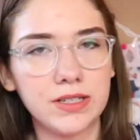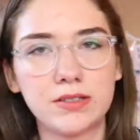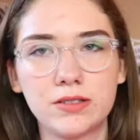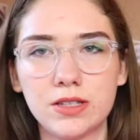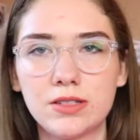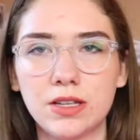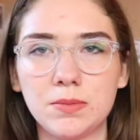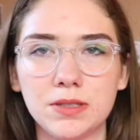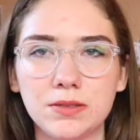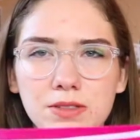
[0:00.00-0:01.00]

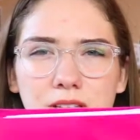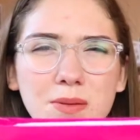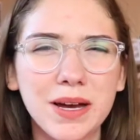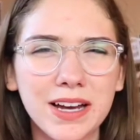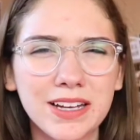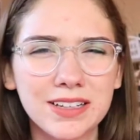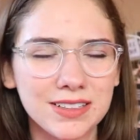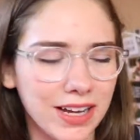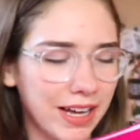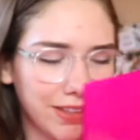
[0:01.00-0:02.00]
syllabi,
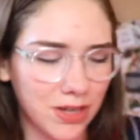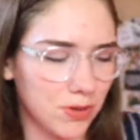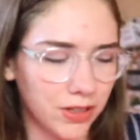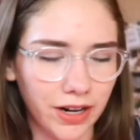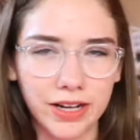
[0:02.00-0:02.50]
I hate that word.